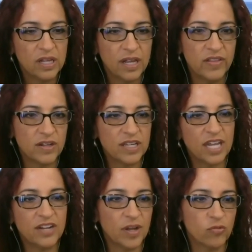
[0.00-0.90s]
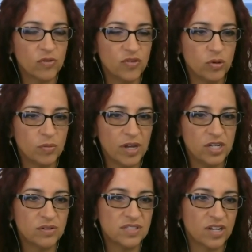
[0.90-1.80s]
And then again, if I'm reviewing my
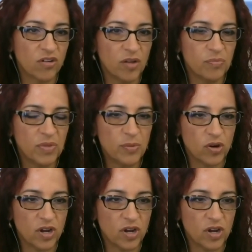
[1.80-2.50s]
notes that are on paper,